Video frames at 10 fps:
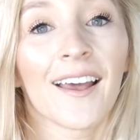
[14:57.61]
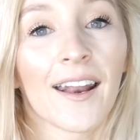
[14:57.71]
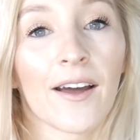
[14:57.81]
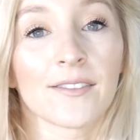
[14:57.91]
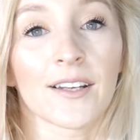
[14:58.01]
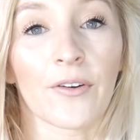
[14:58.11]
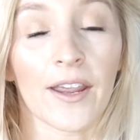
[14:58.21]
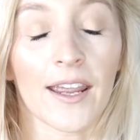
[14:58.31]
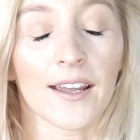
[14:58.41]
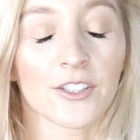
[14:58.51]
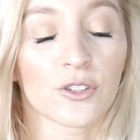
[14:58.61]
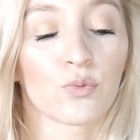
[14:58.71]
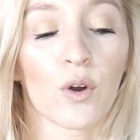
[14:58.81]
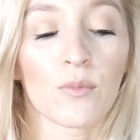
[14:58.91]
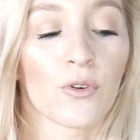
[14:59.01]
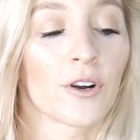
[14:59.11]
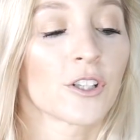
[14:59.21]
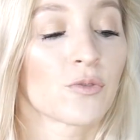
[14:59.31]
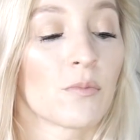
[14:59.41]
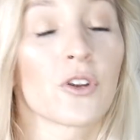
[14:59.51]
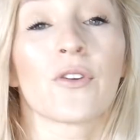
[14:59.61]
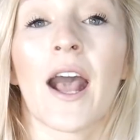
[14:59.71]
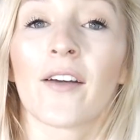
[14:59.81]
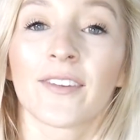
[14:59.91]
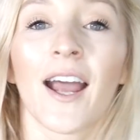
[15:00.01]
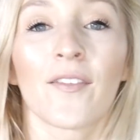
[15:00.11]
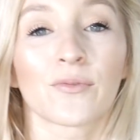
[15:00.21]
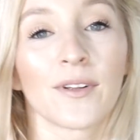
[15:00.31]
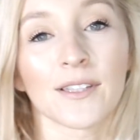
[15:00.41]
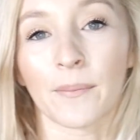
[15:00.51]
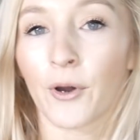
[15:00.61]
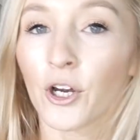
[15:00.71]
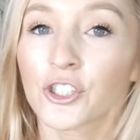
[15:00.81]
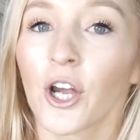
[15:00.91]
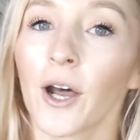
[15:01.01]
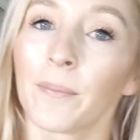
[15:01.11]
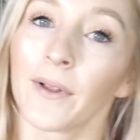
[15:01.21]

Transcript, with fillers: And I was like, okay, just one more, just one more. You have to have this one's push up.